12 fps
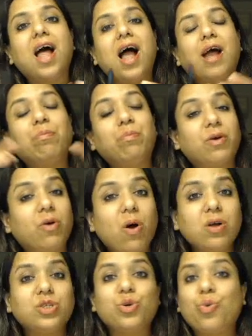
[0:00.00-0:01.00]
And
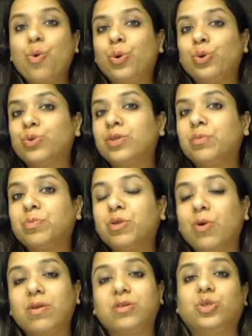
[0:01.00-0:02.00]
because you all know that
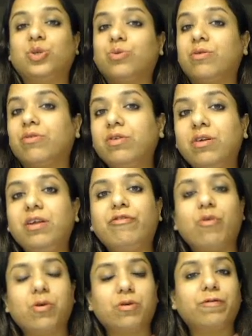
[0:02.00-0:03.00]
pathologists are really
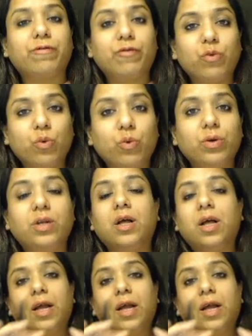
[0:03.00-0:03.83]
fond of food,